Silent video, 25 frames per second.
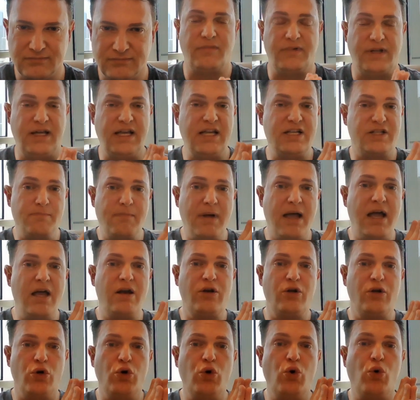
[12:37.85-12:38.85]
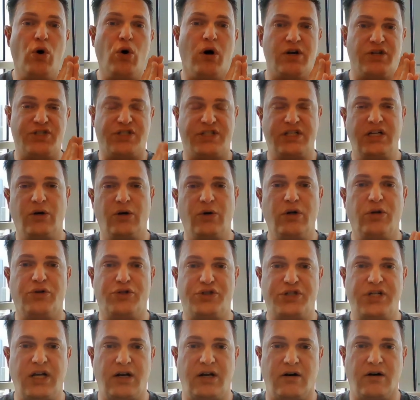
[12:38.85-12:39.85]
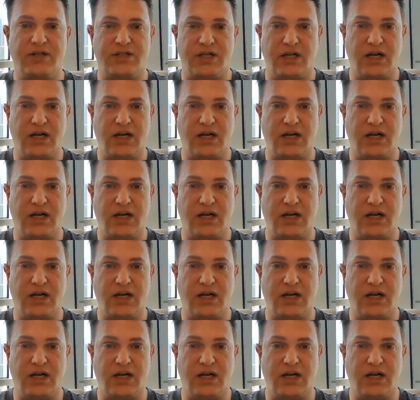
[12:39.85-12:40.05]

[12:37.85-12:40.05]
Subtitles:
These men who are serial cheaters,